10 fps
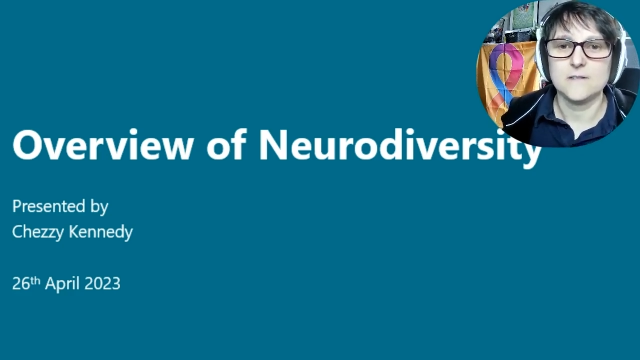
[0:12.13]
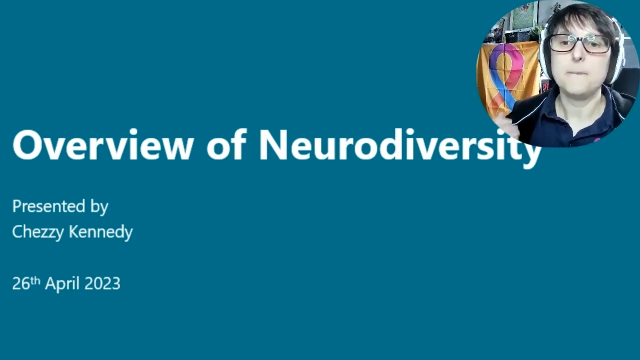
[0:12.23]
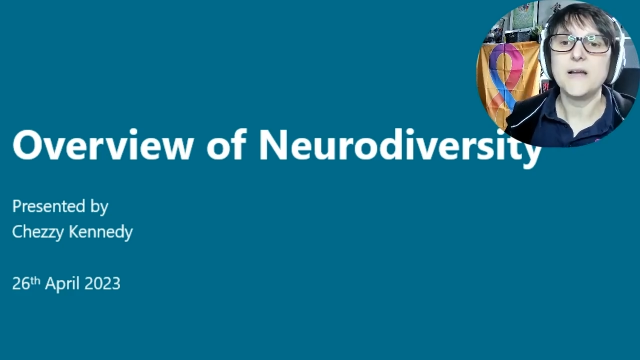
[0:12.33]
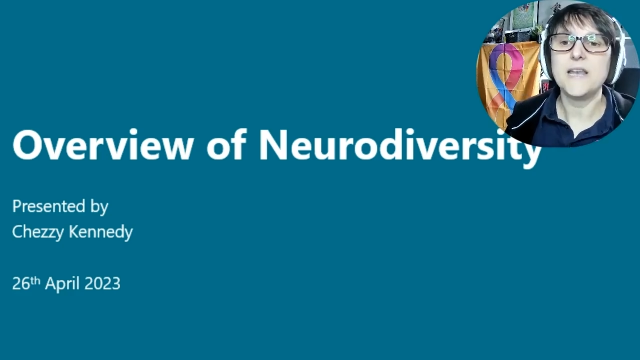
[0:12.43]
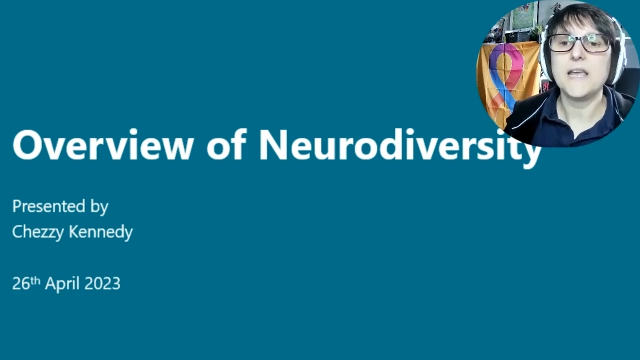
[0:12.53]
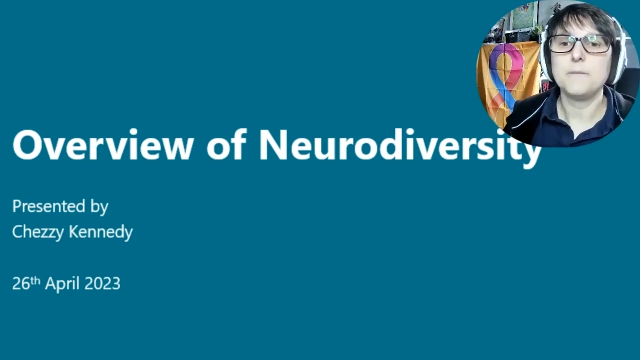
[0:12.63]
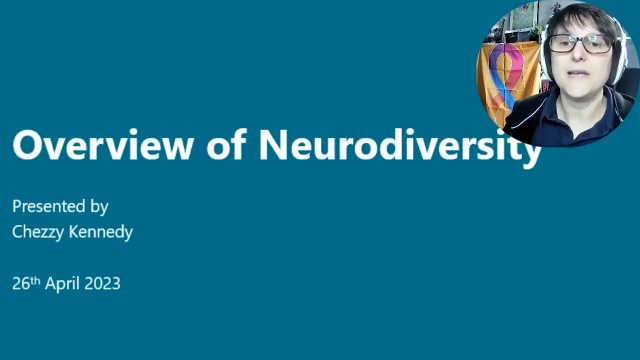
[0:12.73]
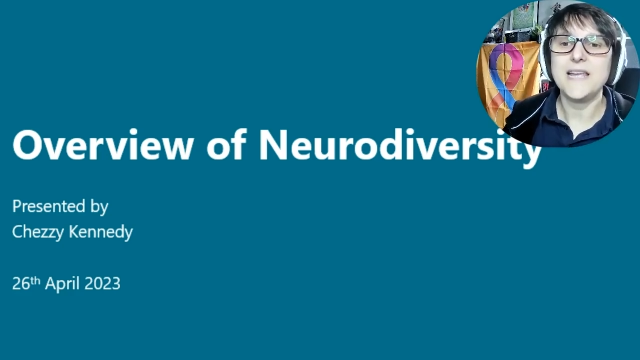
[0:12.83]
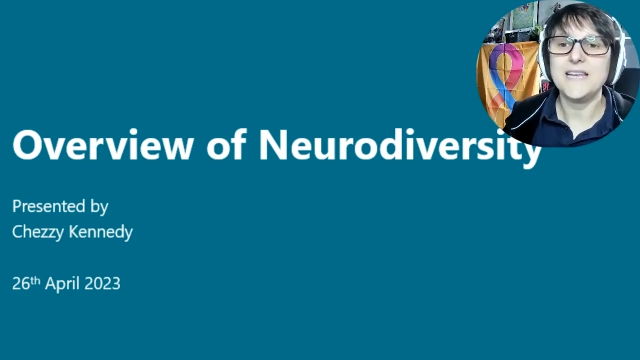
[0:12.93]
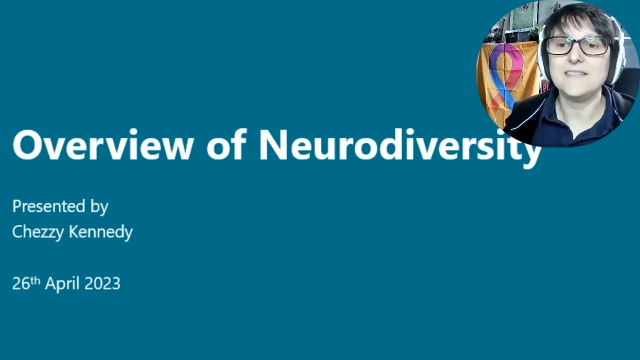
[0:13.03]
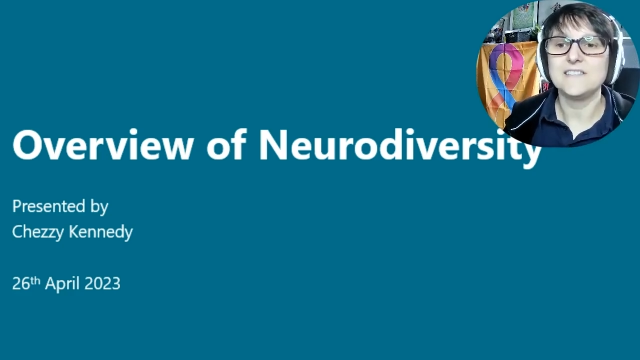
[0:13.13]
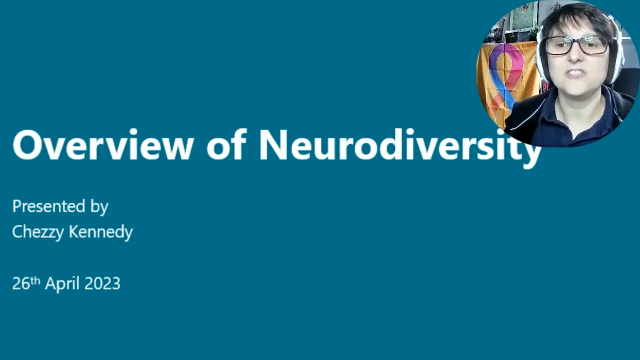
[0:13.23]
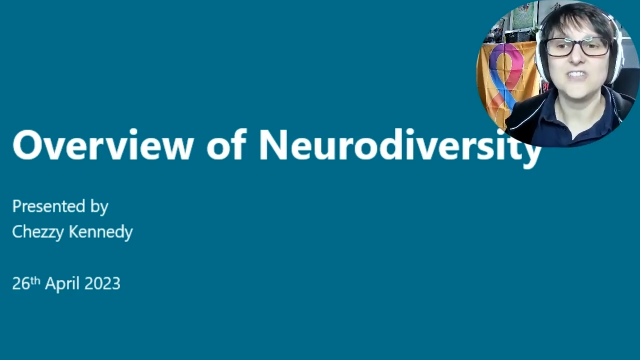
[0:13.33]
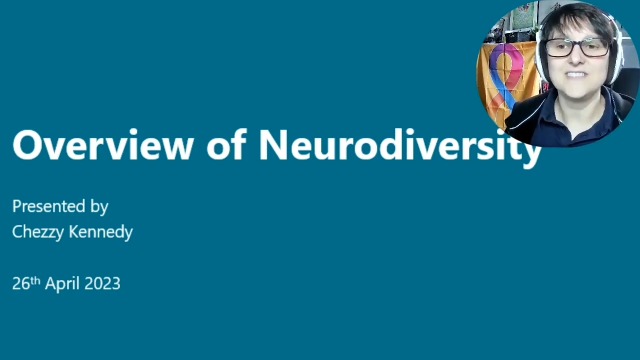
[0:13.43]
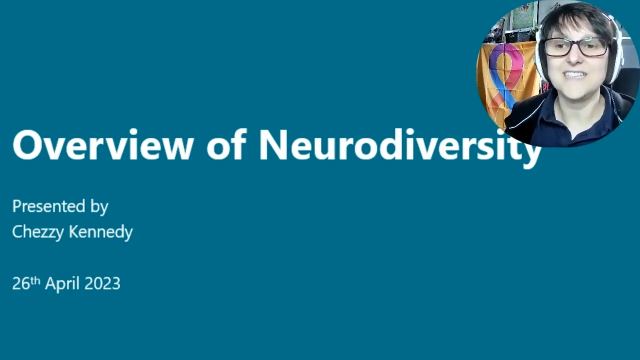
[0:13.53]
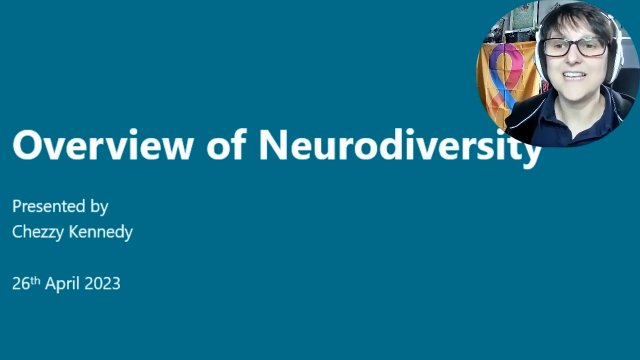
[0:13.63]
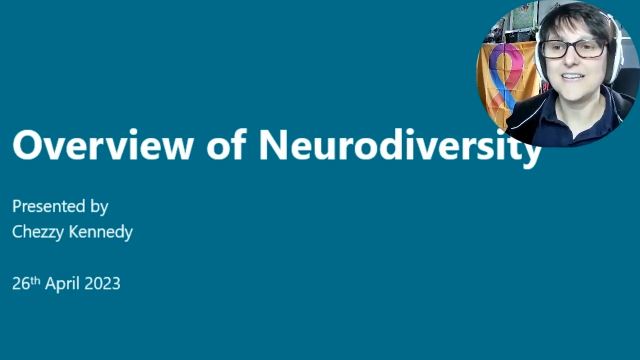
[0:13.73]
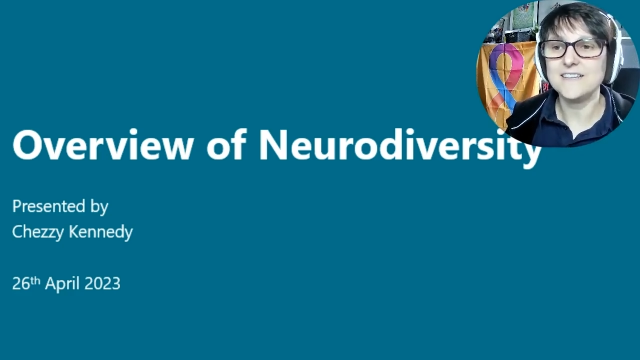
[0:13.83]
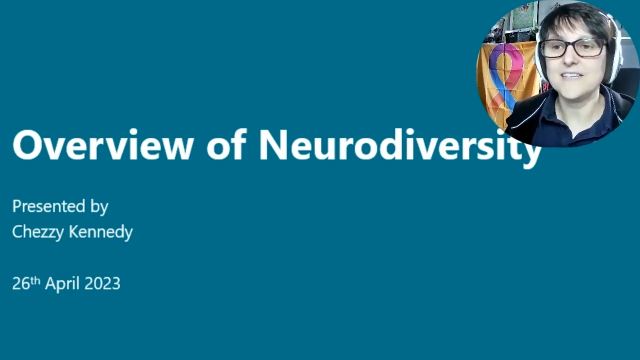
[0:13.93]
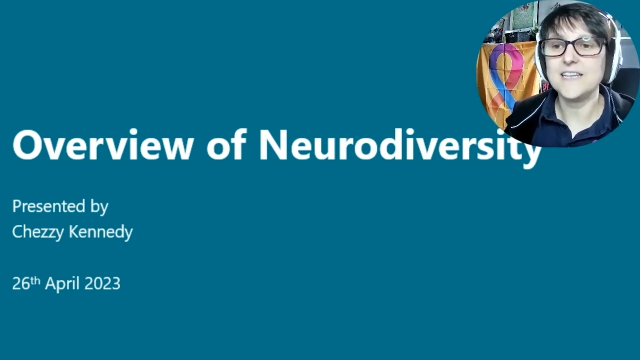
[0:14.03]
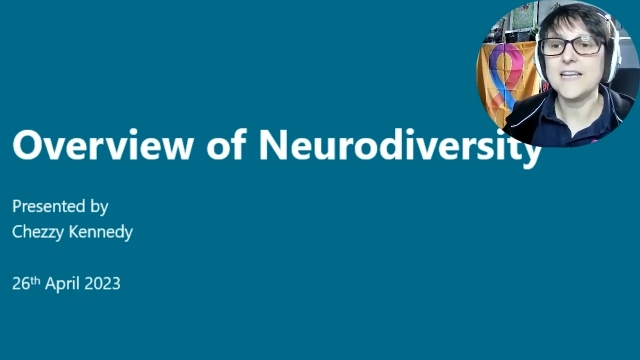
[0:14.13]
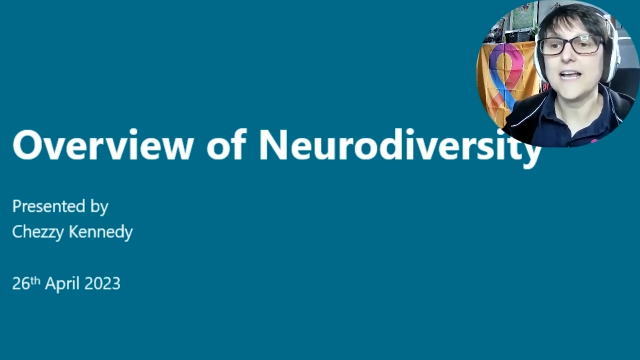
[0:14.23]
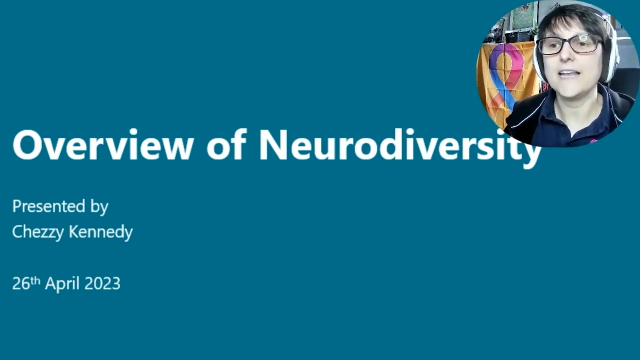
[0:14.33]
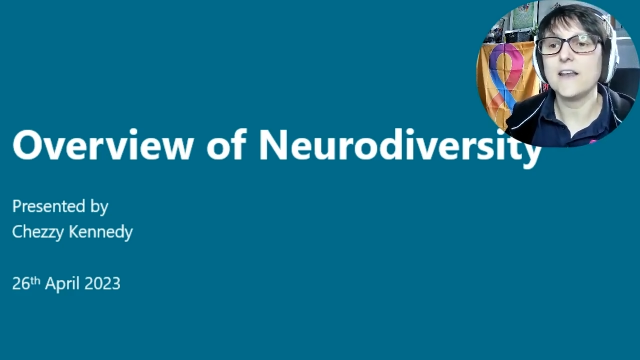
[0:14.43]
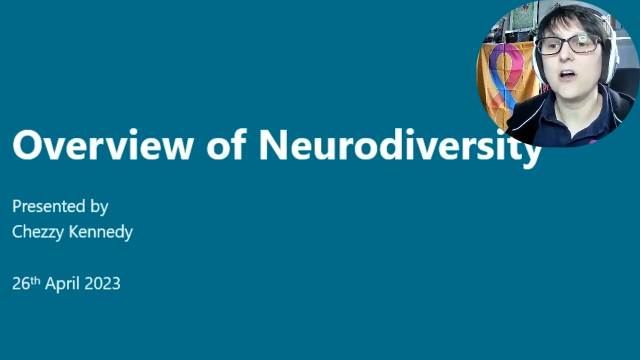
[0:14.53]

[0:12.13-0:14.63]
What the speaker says: My name is Shezzy Kennedy and